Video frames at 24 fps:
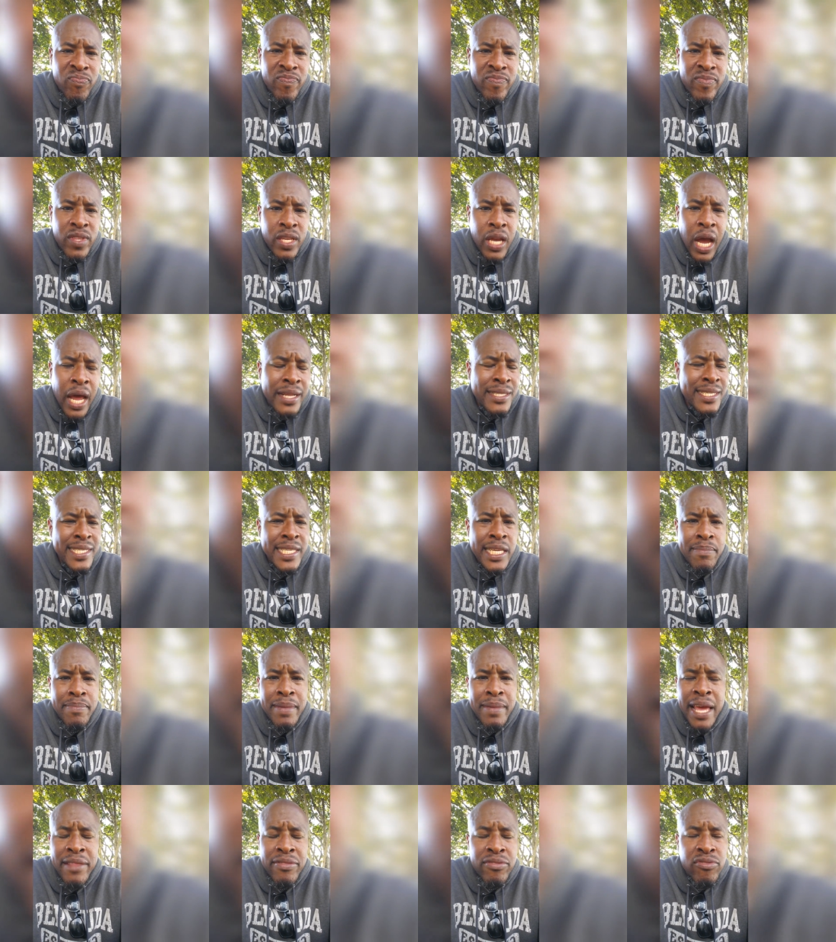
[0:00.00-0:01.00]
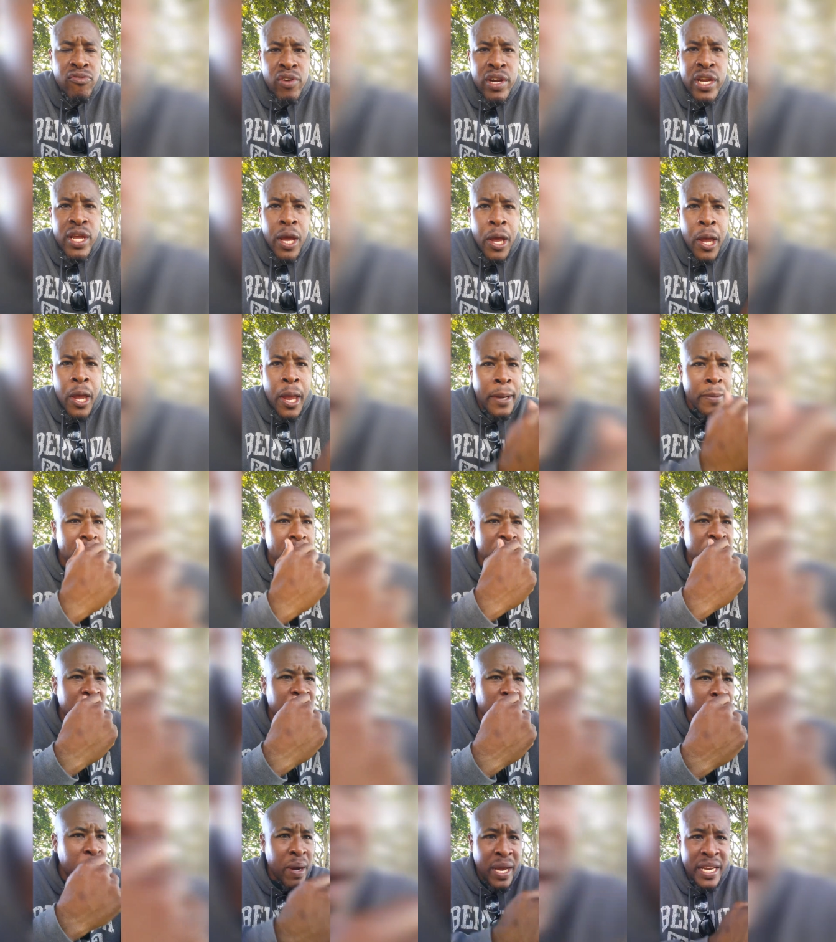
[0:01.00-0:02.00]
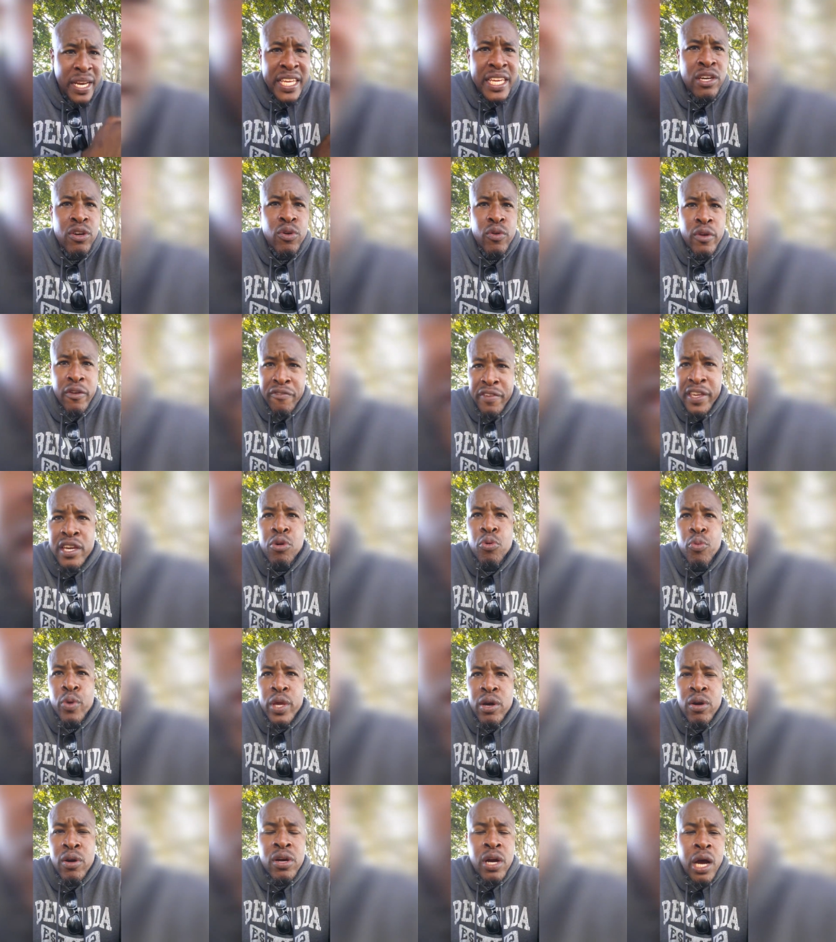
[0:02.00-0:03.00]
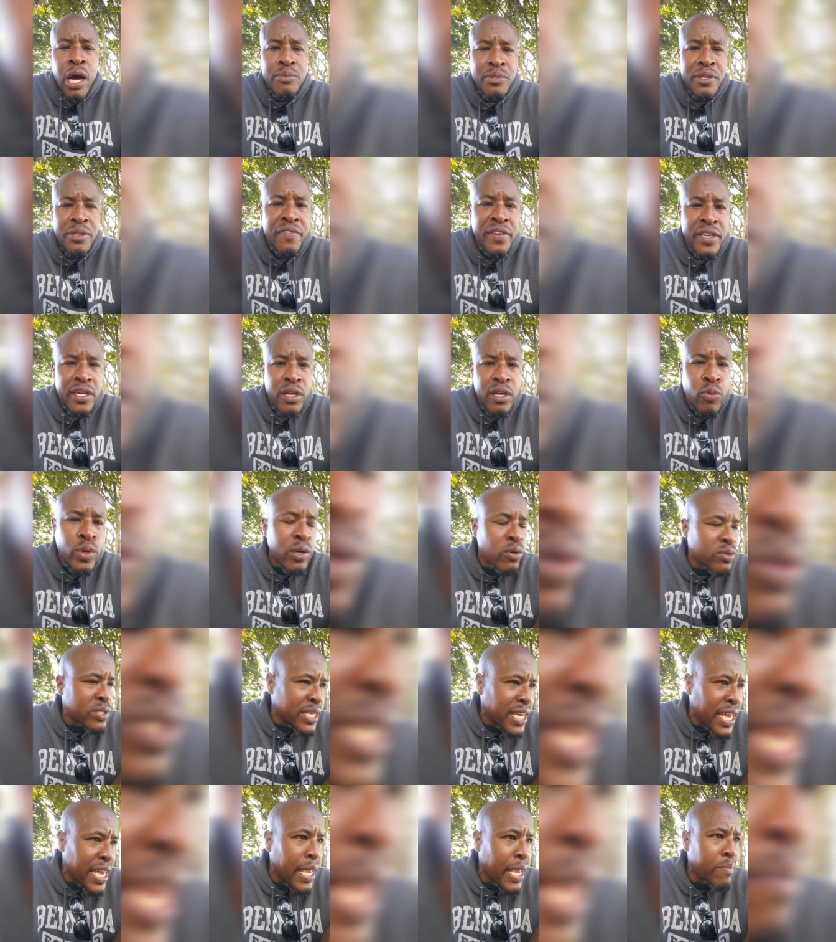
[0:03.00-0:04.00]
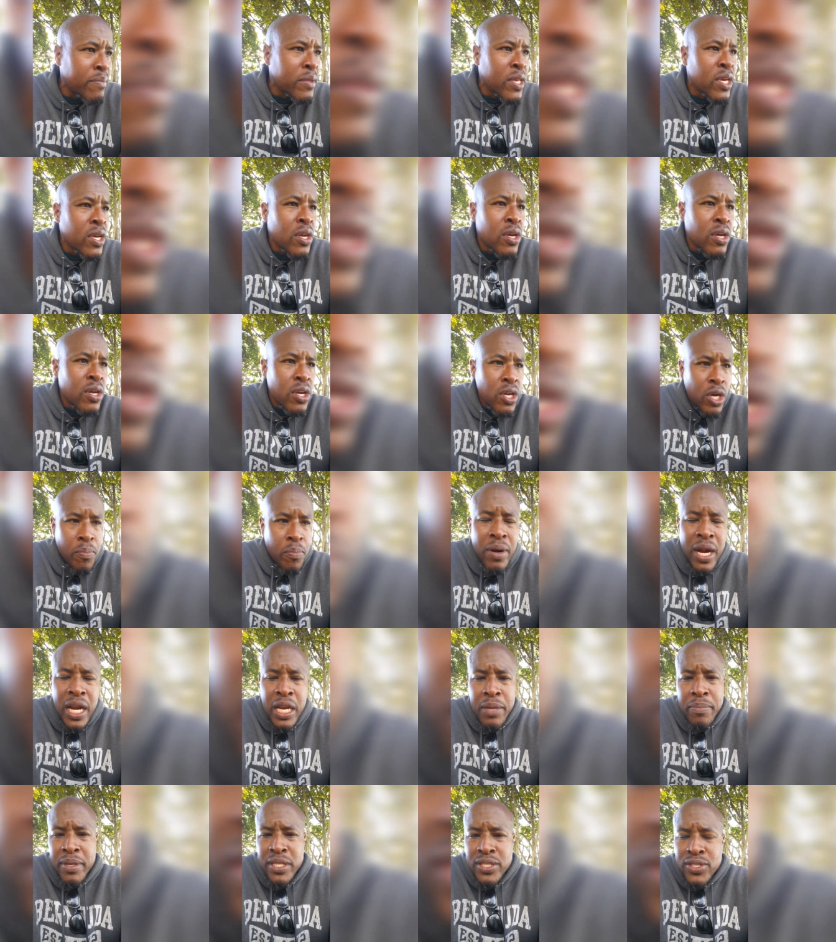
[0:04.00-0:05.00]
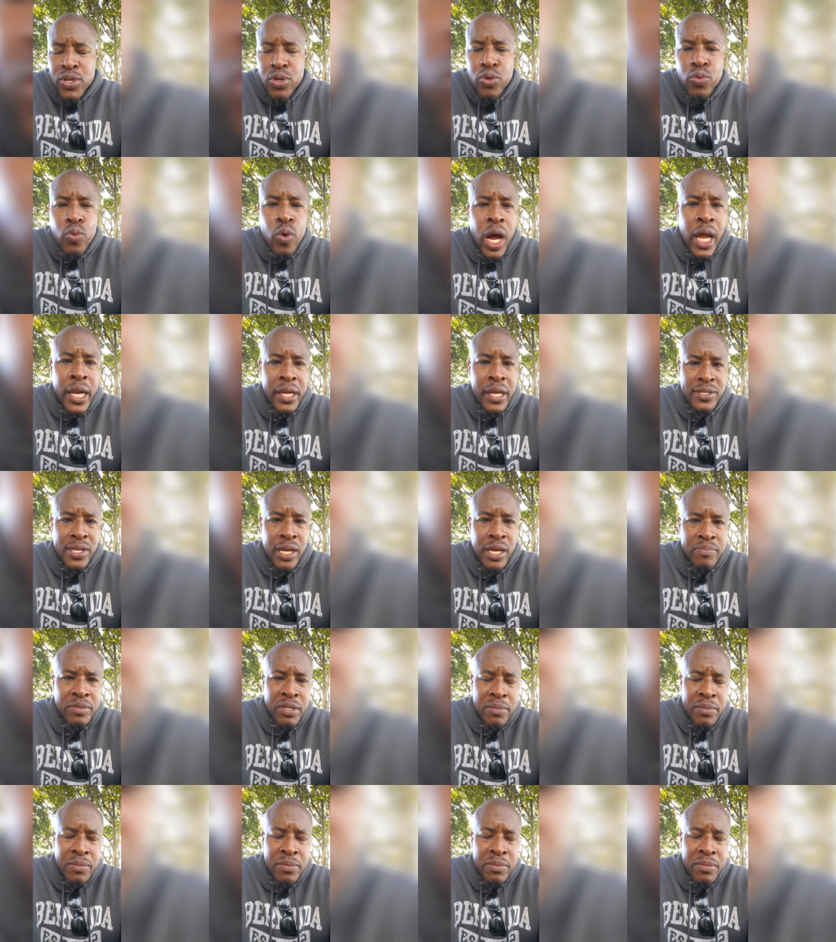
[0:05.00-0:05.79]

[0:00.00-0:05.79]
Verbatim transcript: I don't see him getting three-oh, you know, but Ill, if Ill Will comes with Ill Will's game, it'll probably be two one or something.